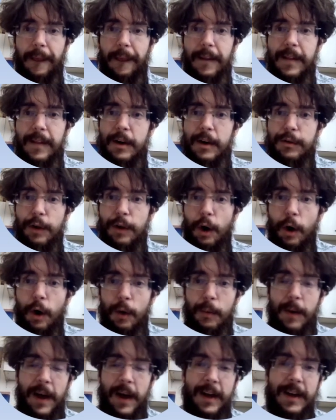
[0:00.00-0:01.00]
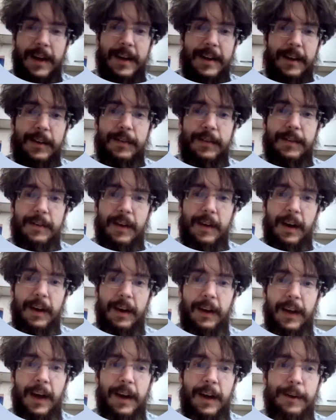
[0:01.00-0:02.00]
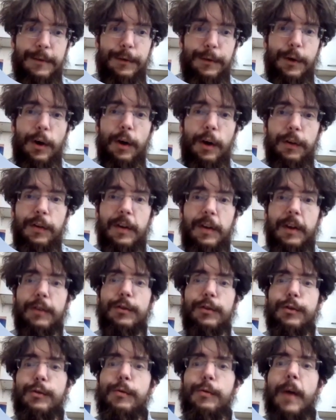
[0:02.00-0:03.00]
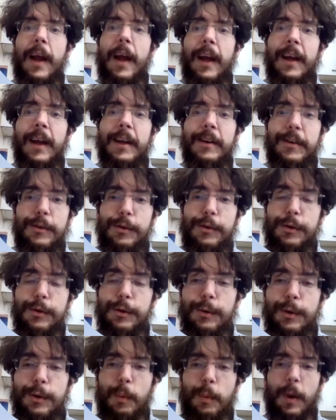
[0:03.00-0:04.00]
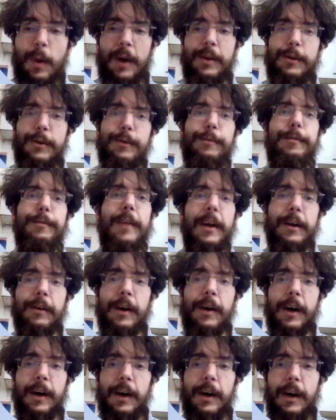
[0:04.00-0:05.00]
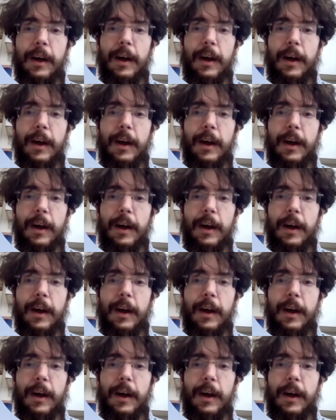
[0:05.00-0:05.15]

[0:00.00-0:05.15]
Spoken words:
there's already this kind of Gothic strain to the wanderer figure